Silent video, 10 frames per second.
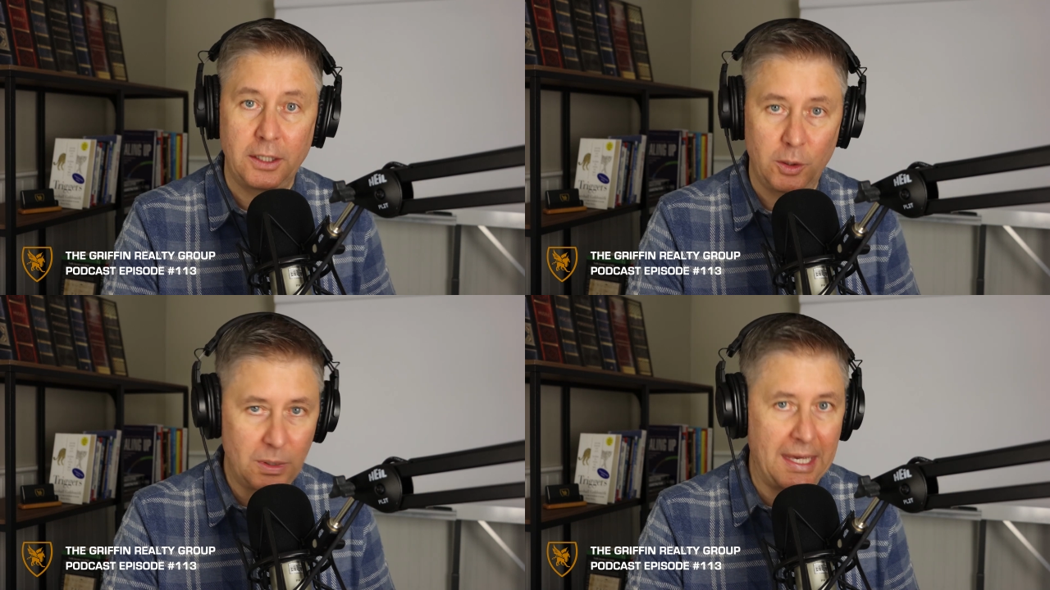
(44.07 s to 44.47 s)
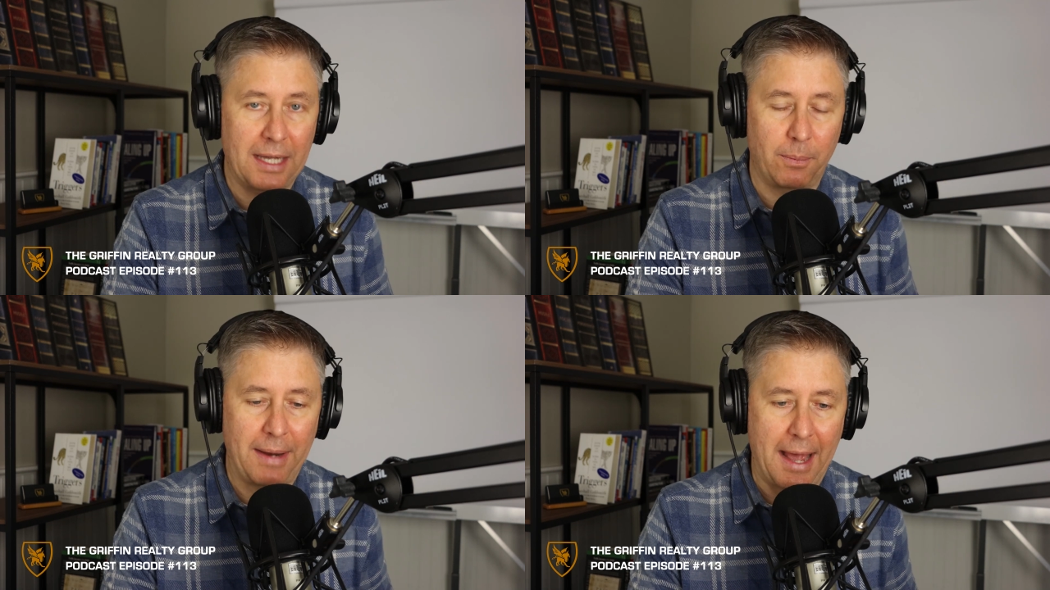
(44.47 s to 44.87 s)
You can
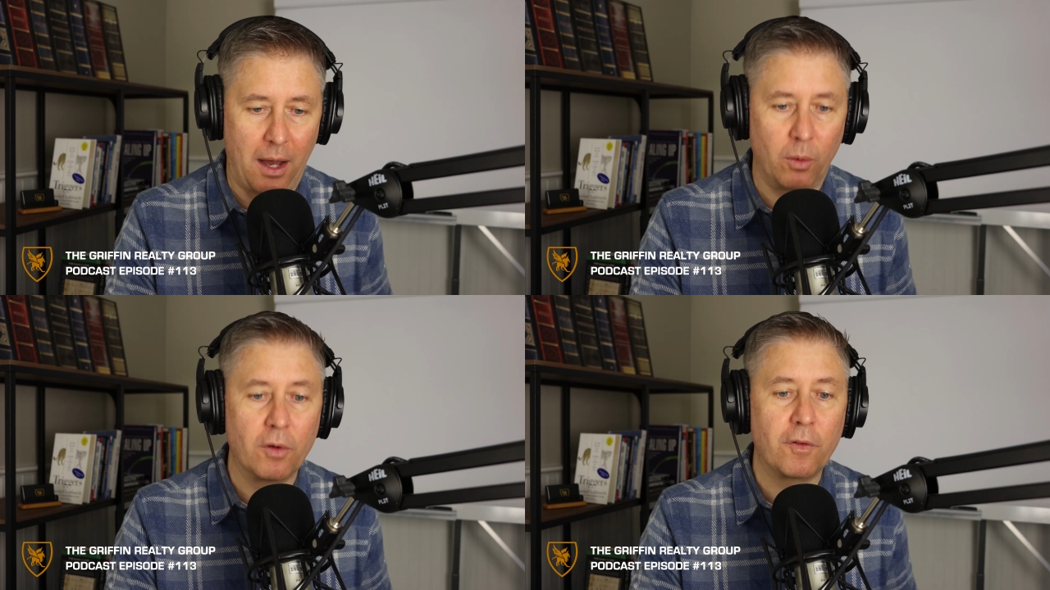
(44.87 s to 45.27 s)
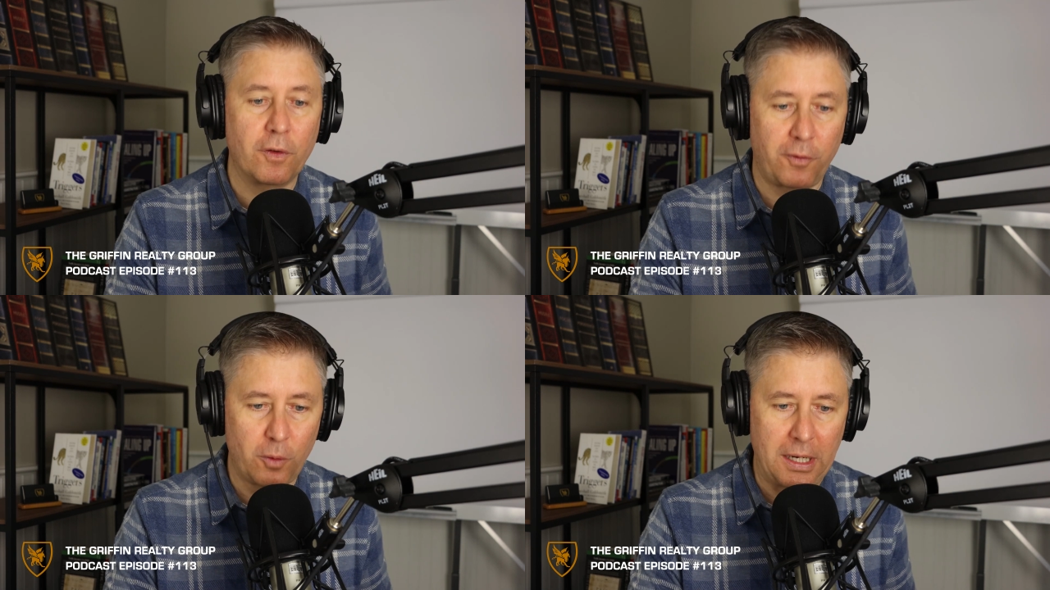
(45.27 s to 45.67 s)
get them now
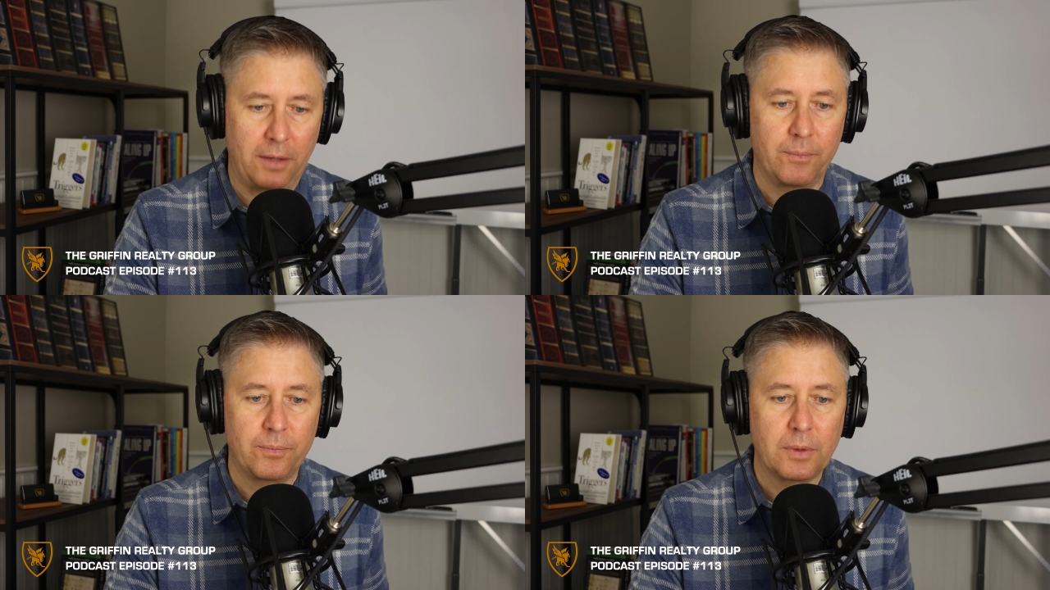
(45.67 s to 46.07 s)
for free.